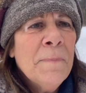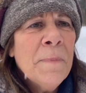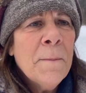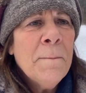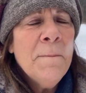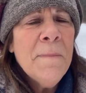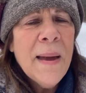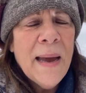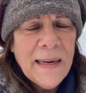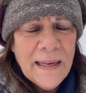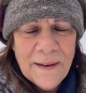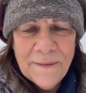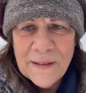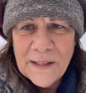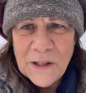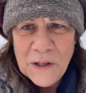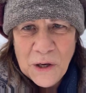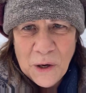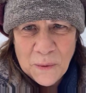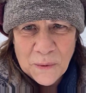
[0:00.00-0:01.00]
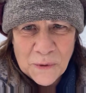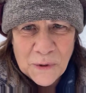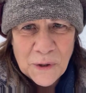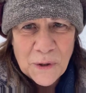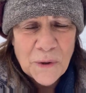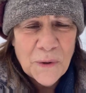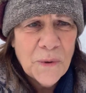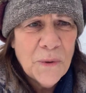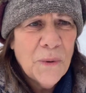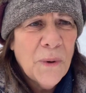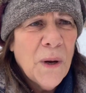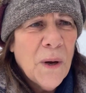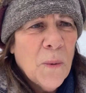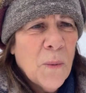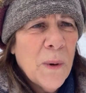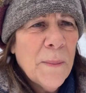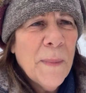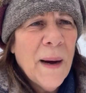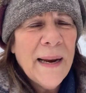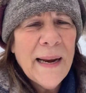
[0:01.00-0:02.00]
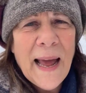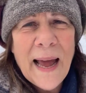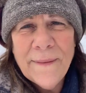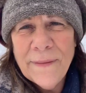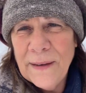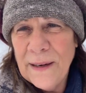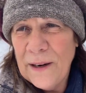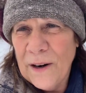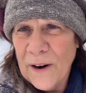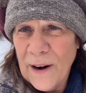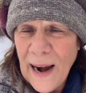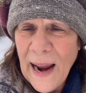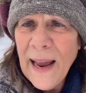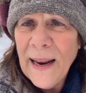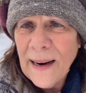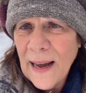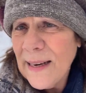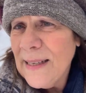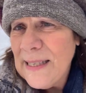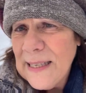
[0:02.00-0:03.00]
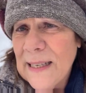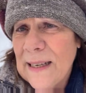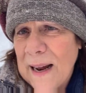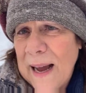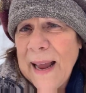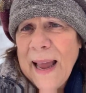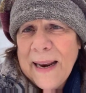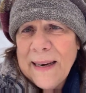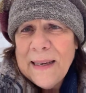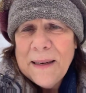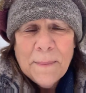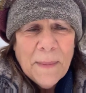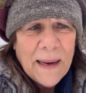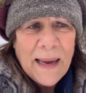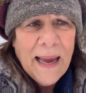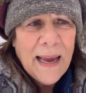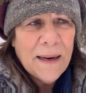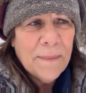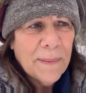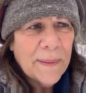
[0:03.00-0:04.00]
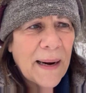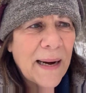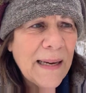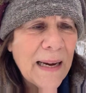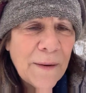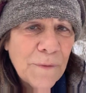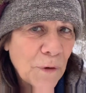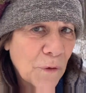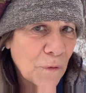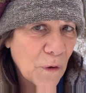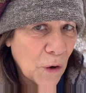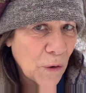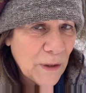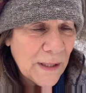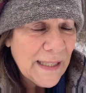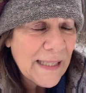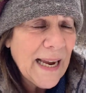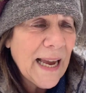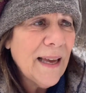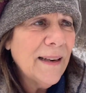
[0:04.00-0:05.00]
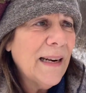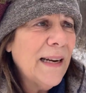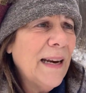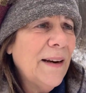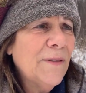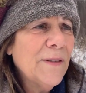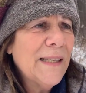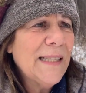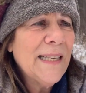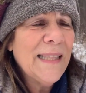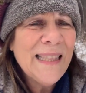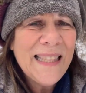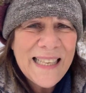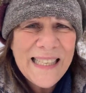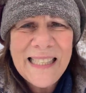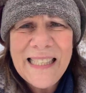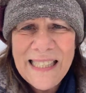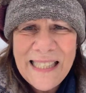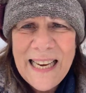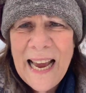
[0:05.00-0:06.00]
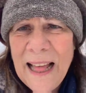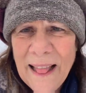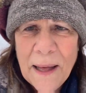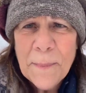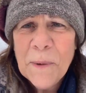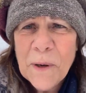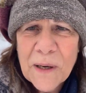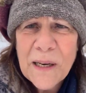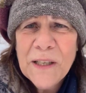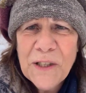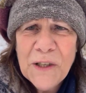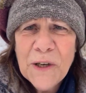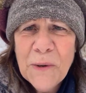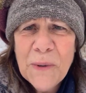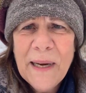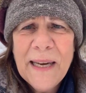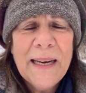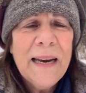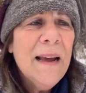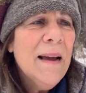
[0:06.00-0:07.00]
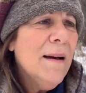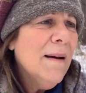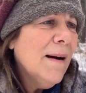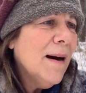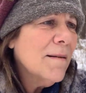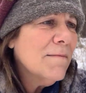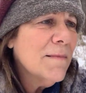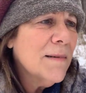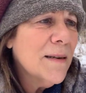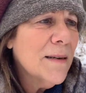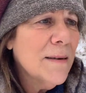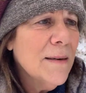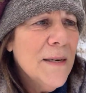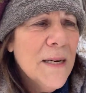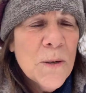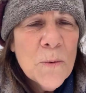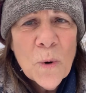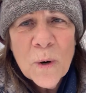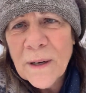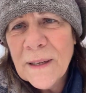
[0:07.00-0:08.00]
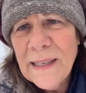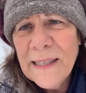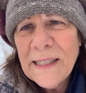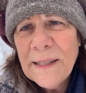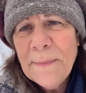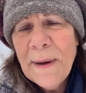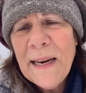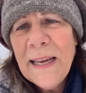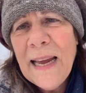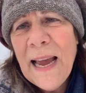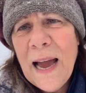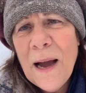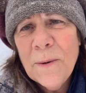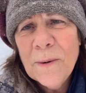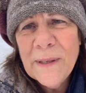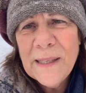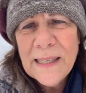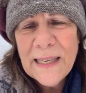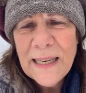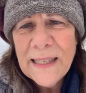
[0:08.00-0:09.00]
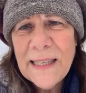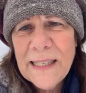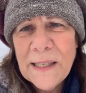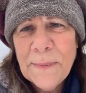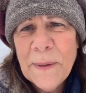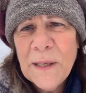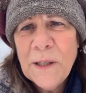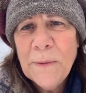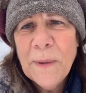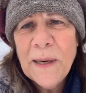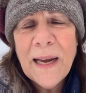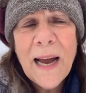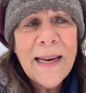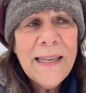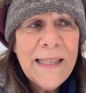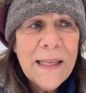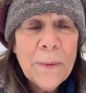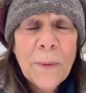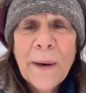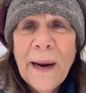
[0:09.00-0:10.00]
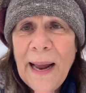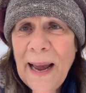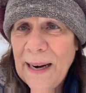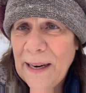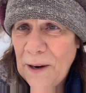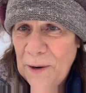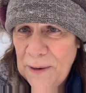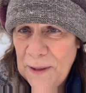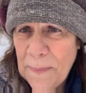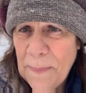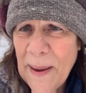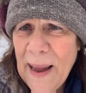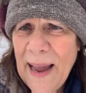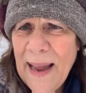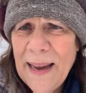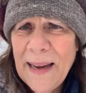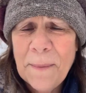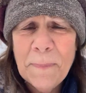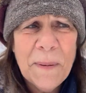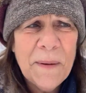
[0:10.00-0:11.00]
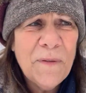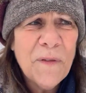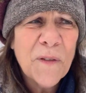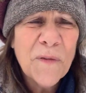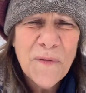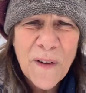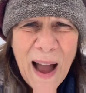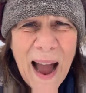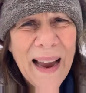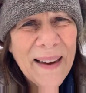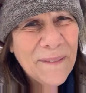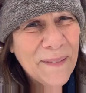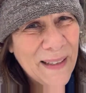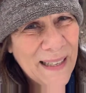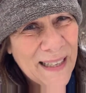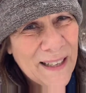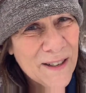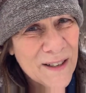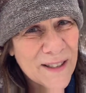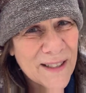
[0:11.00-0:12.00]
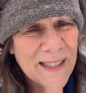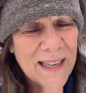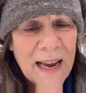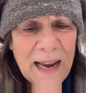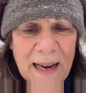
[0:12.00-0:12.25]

many of us don't do. We might have it in our head. I did. I had it in my head, but I never wrote it down. I never said, this is how I'm going to do it. I'm going to work this many hours and get this much money. I did when I had to go to the bank, but for five years,